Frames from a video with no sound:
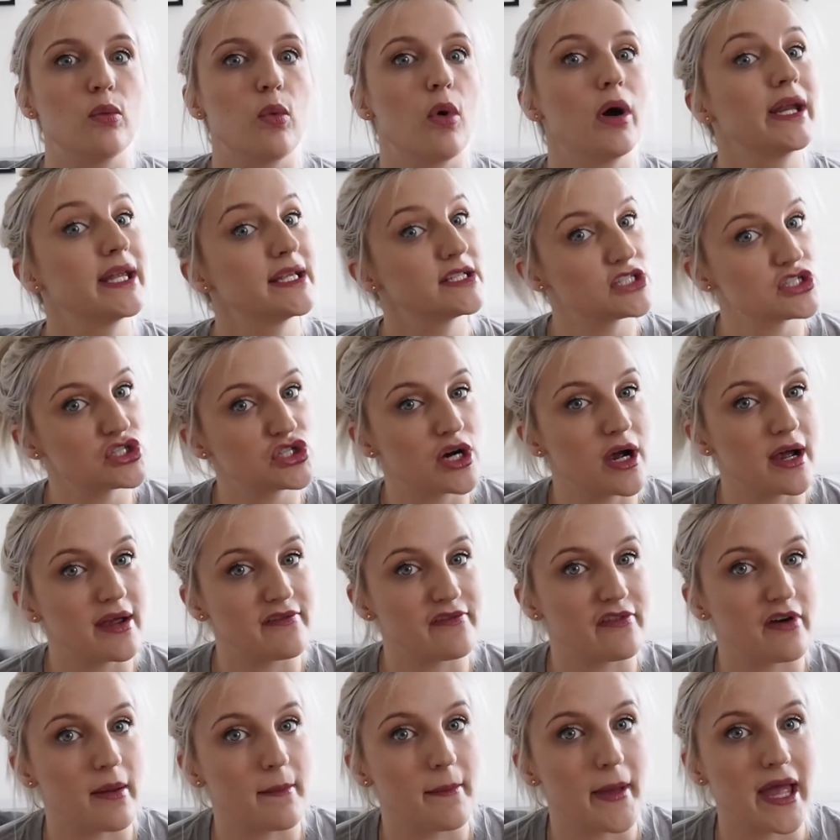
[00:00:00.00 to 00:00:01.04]
wanted to try
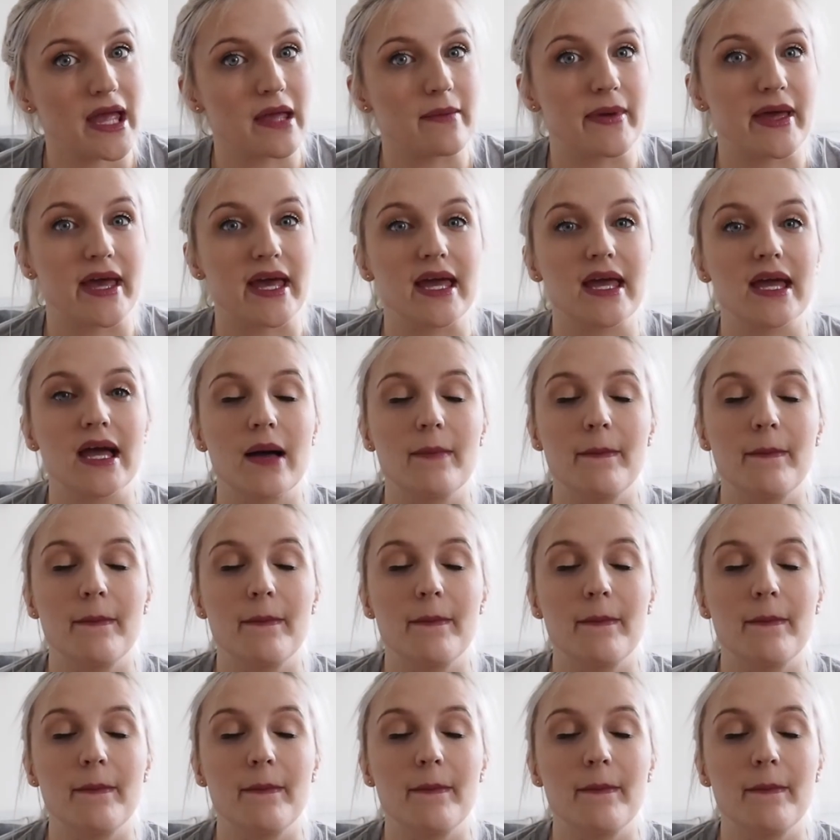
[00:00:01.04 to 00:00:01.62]
for a baby